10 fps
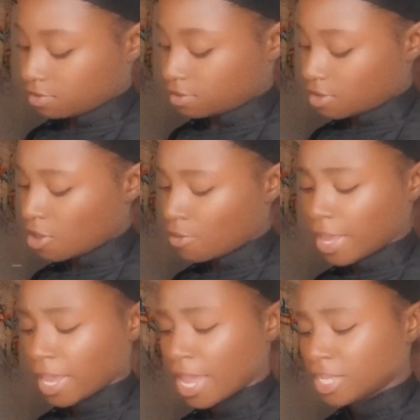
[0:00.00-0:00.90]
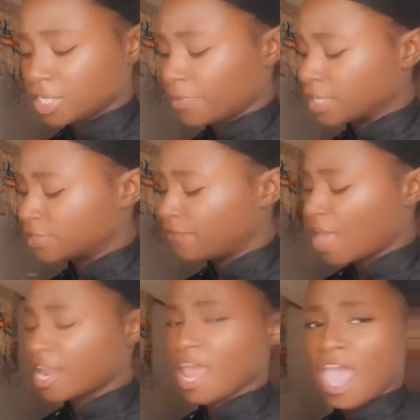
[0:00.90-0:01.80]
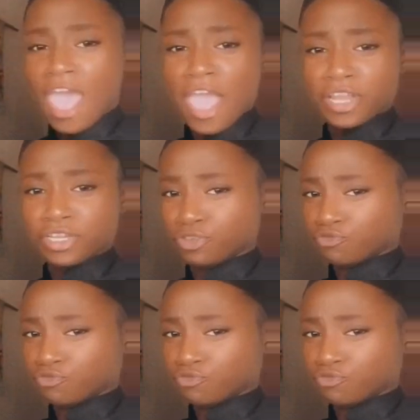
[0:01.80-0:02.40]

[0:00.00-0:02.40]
Oh, my ketchup is finished.